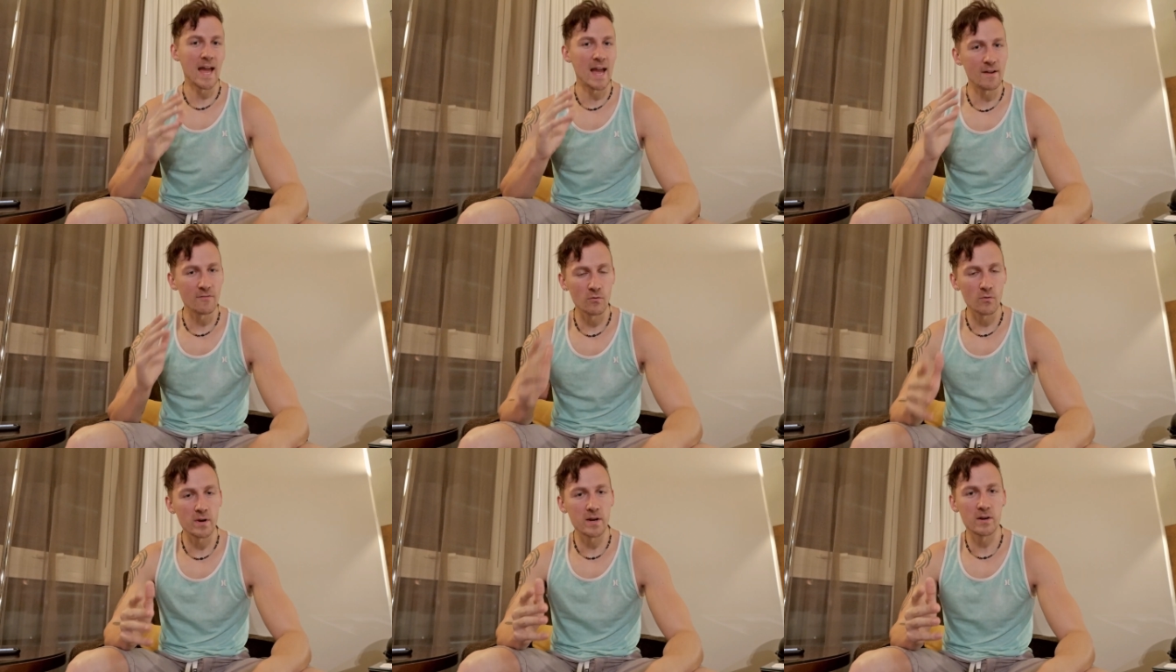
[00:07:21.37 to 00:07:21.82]

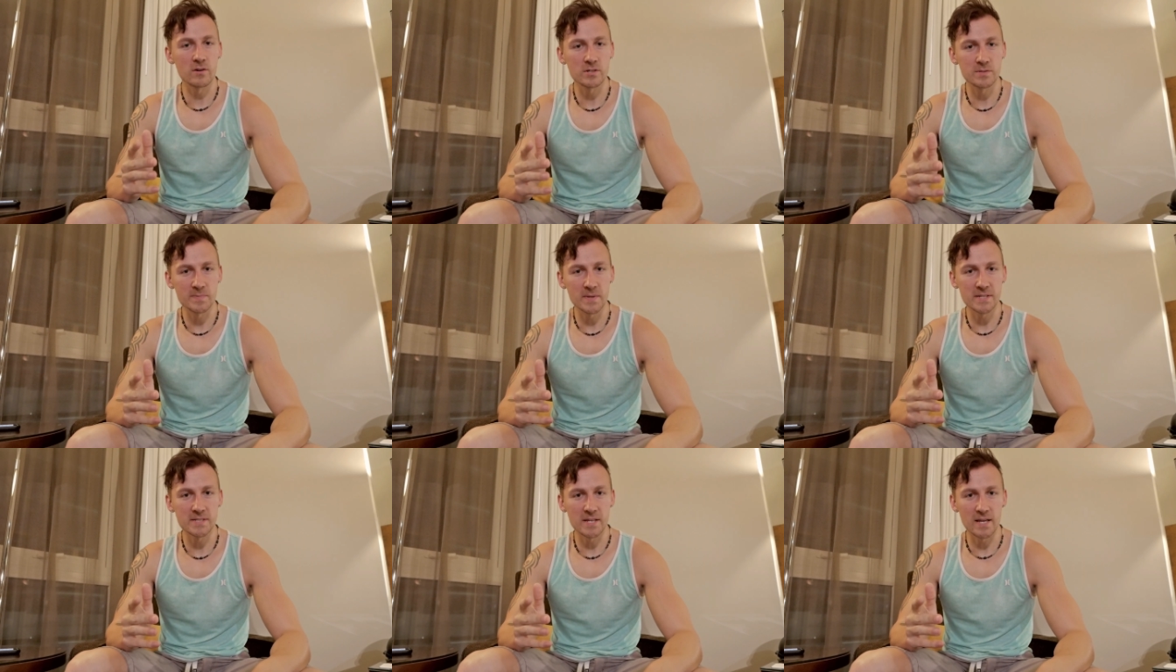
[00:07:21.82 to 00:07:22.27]
Everyone here
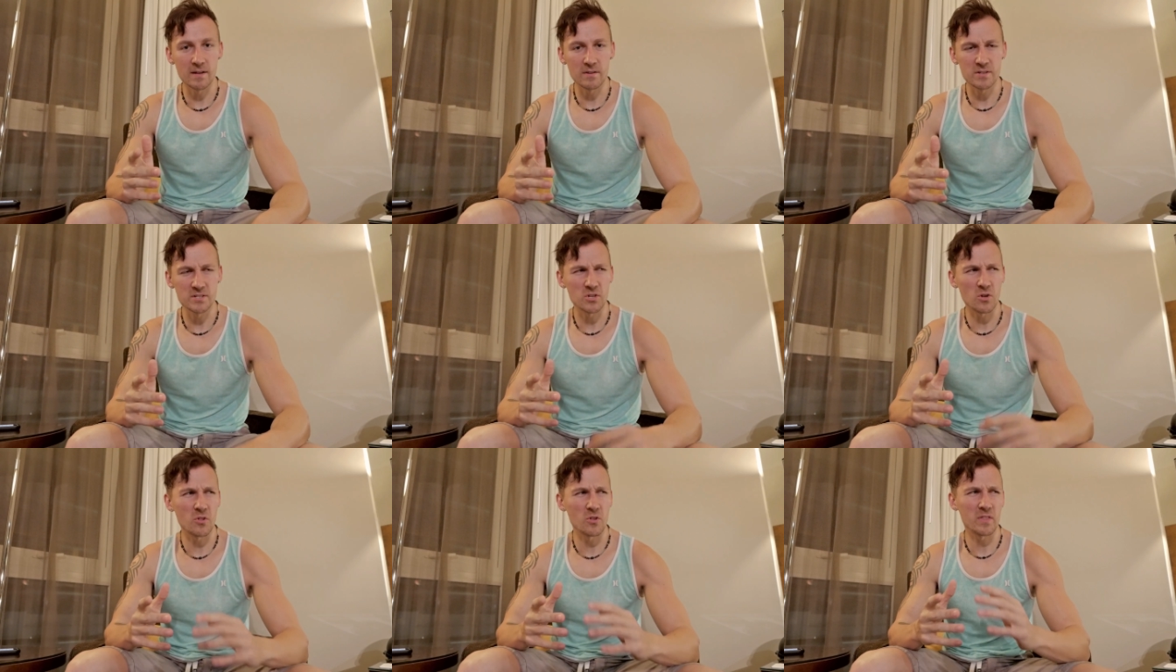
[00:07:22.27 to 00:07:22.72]
speaks
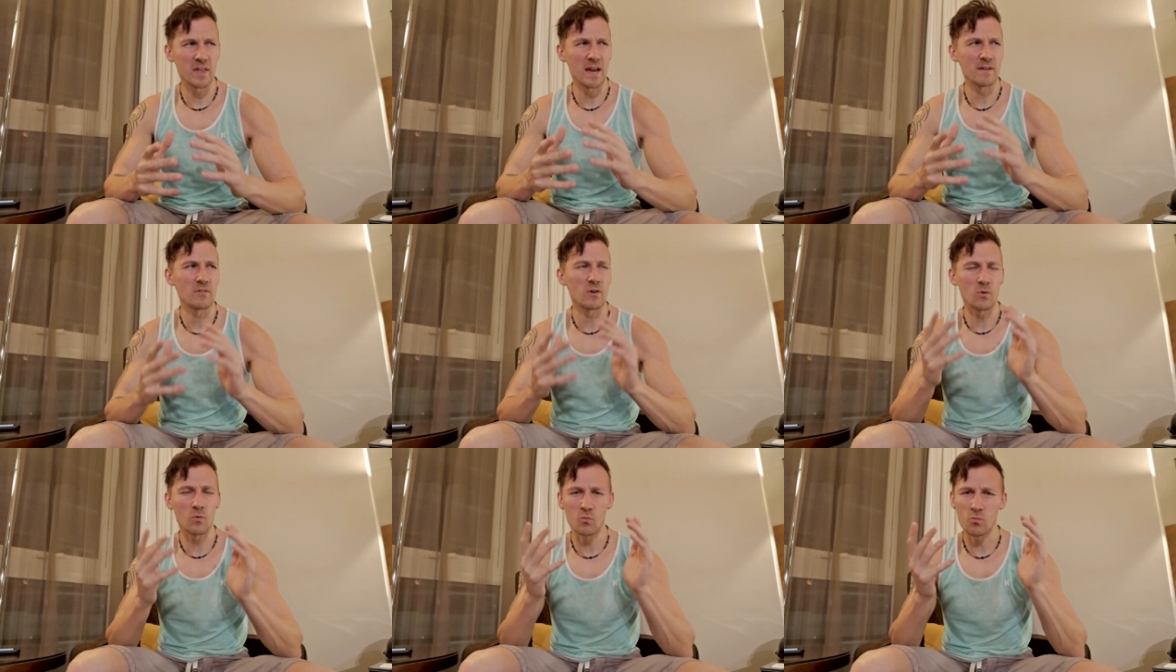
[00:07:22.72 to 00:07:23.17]
English, although they
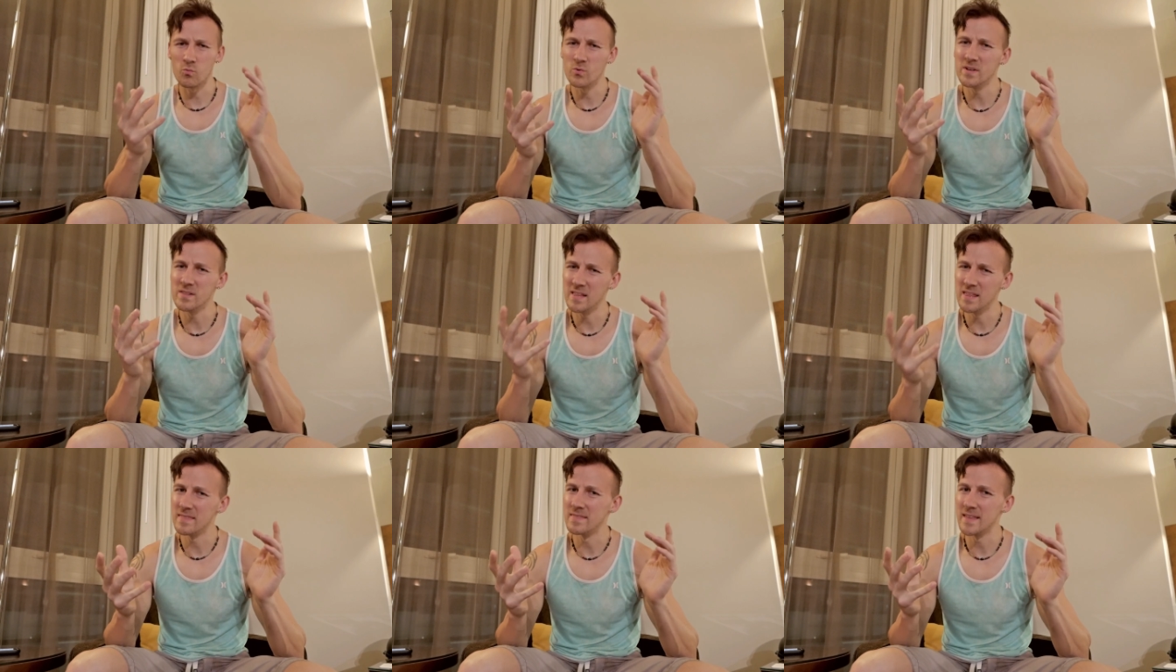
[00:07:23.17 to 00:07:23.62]
have a
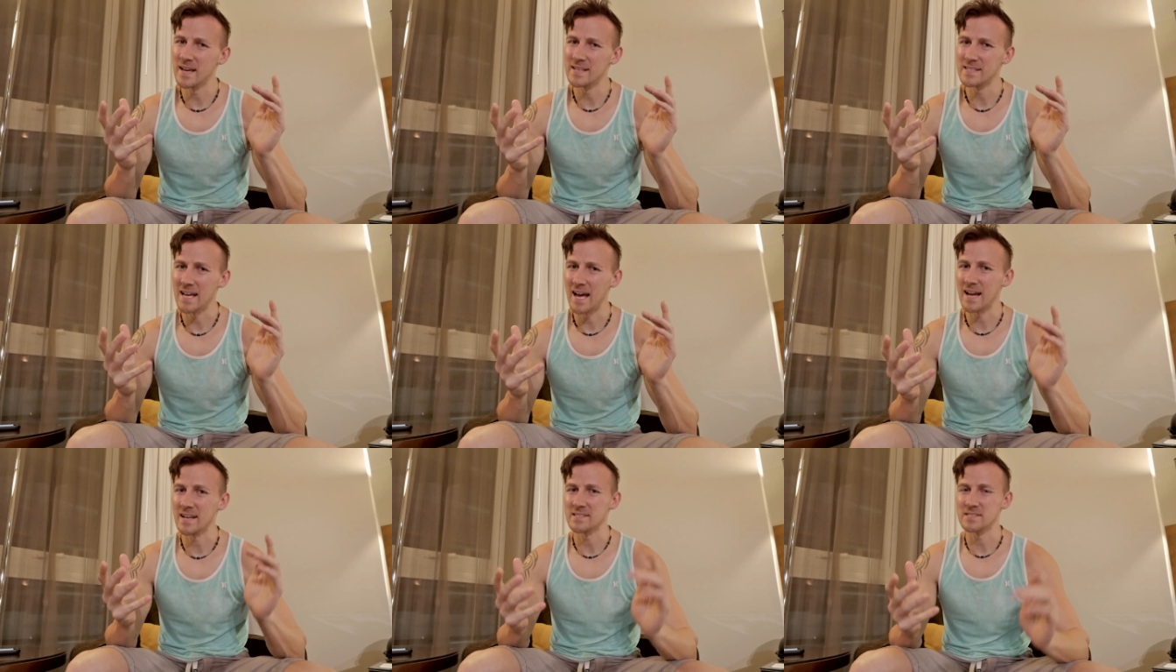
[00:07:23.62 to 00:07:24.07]
really thick
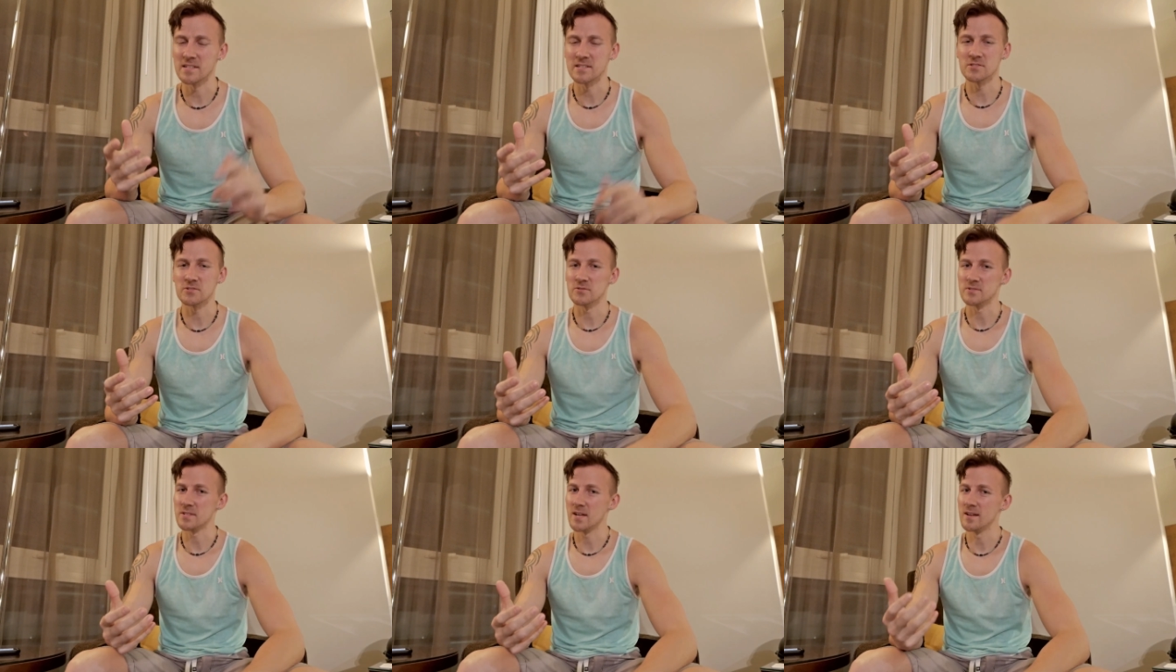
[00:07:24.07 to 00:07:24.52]
accent,
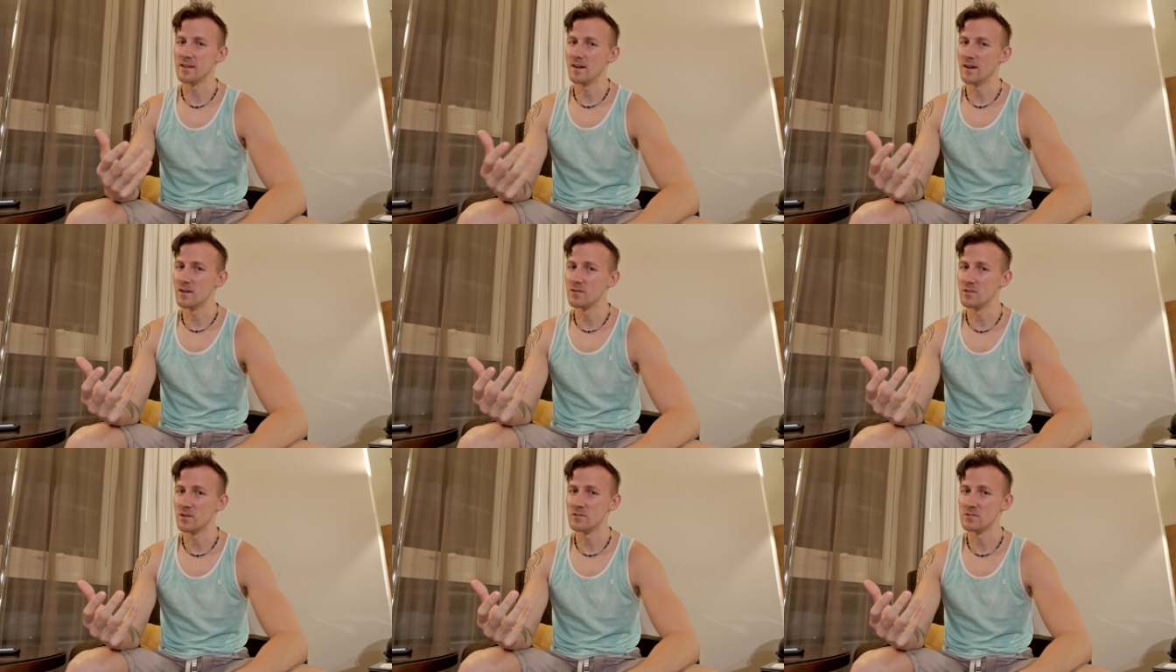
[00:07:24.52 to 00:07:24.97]
so it's kind of
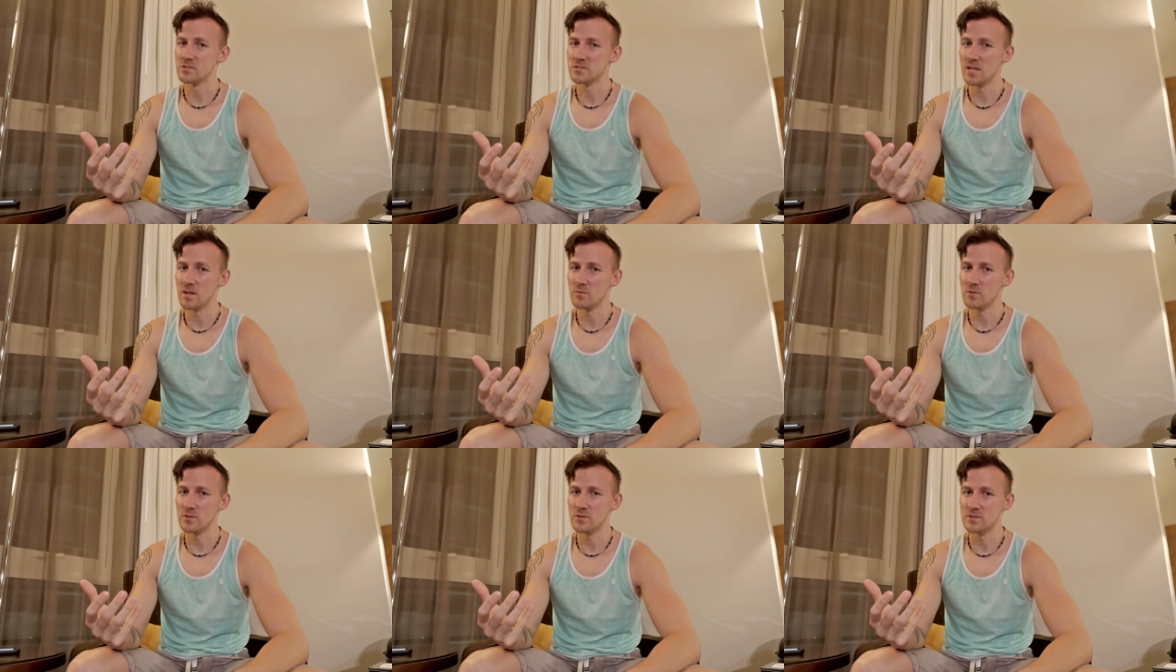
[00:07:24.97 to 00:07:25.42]
hard to
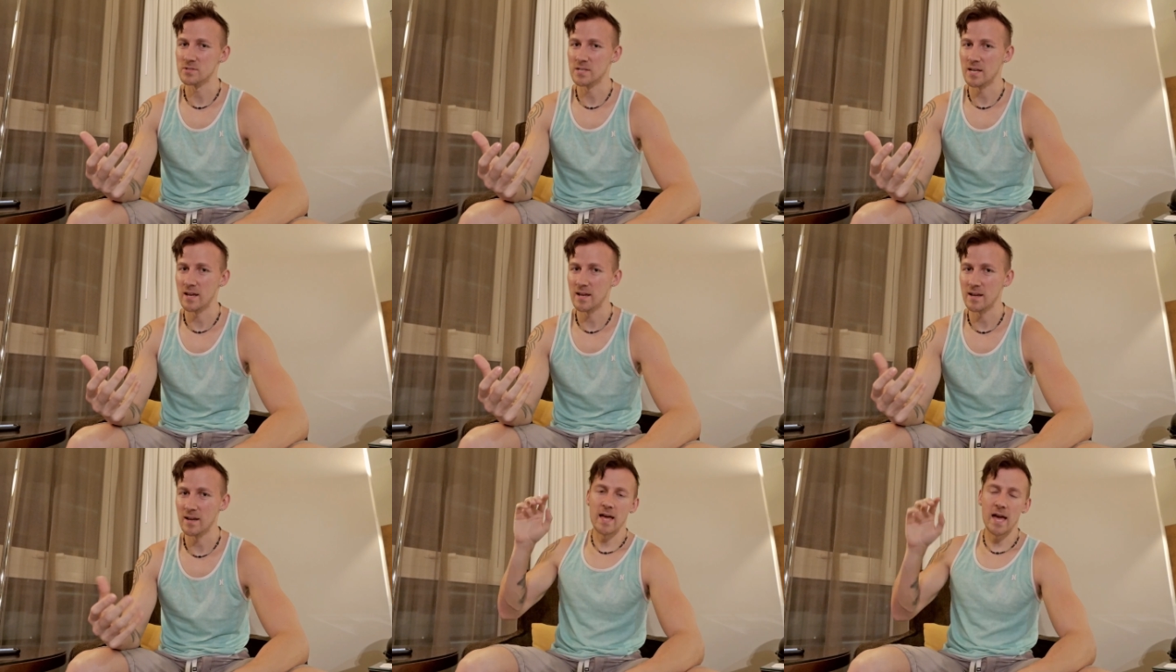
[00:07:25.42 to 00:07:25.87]
understand what they're saying saying,